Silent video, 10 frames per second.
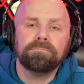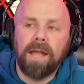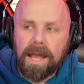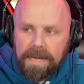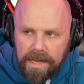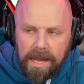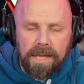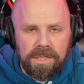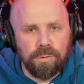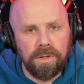And it
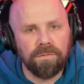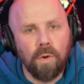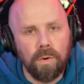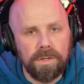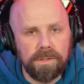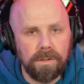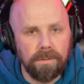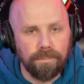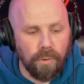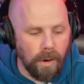ends with, of course,
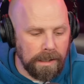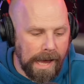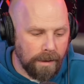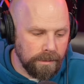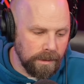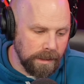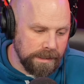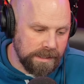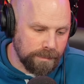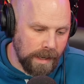Brawl Out
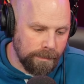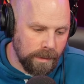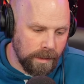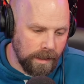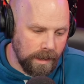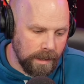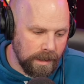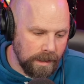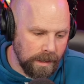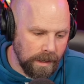in September
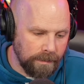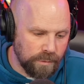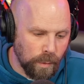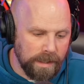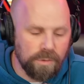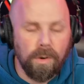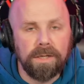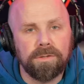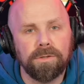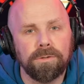uh, of
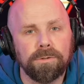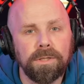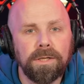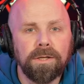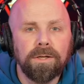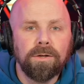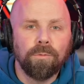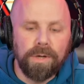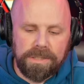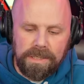2022,
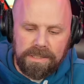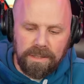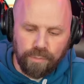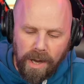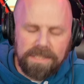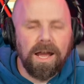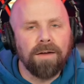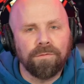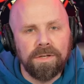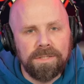which is the press
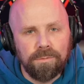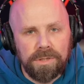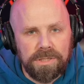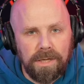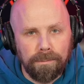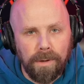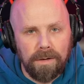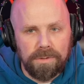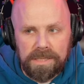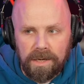conference in which CM Punk
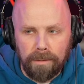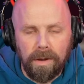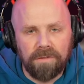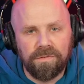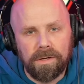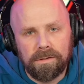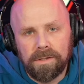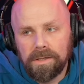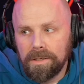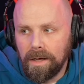was eating a muffin,
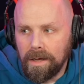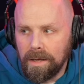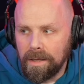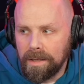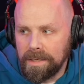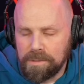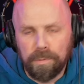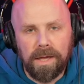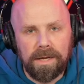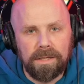uh,
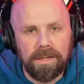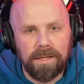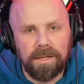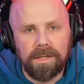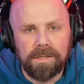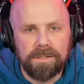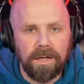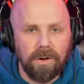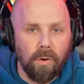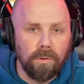explaining that he's
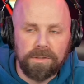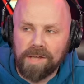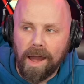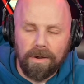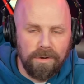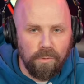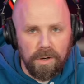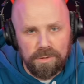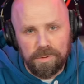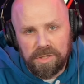uh, old, tired, and
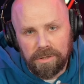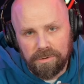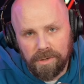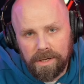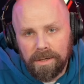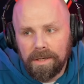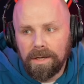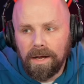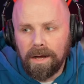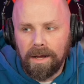works with children,
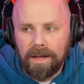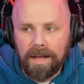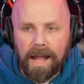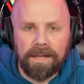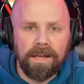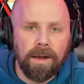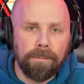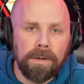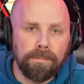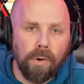uh, ending up
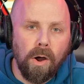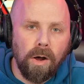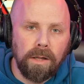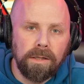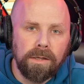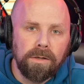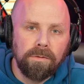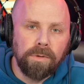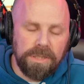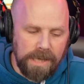in a brawl,
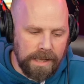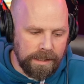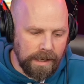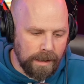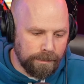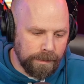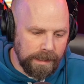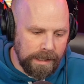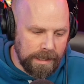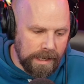which ended up
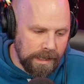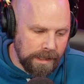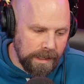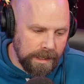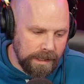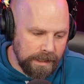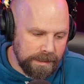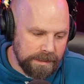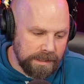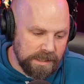in a uh,
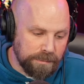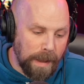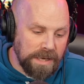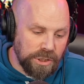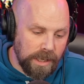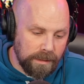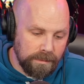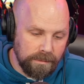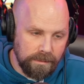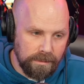suspension,
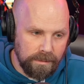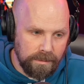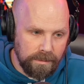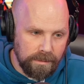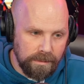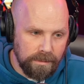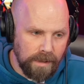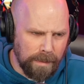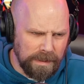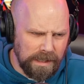
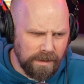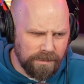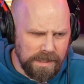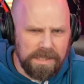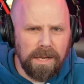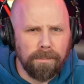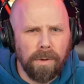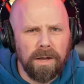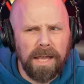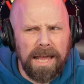I believe, to CM
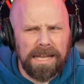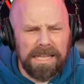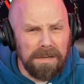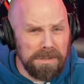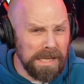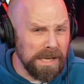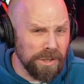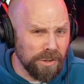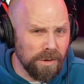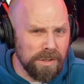Punk. And I think he was
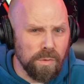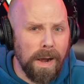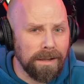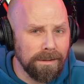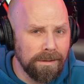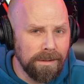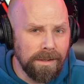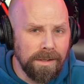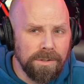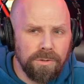injured as well.
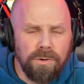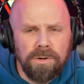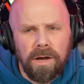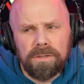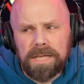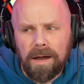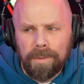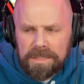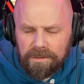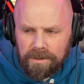So who knows how
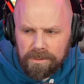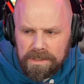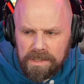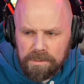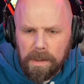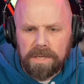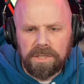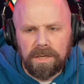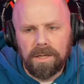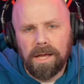much of it was
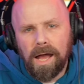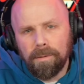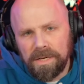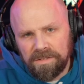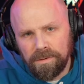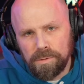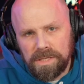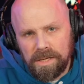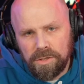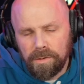suspension, how much of it was
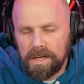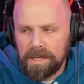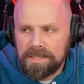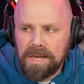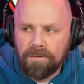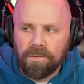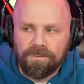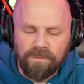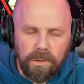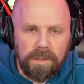injury. It's never
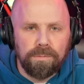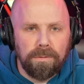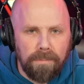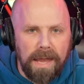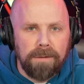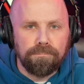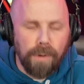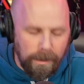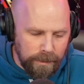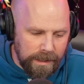fully been made
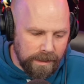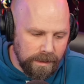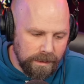public.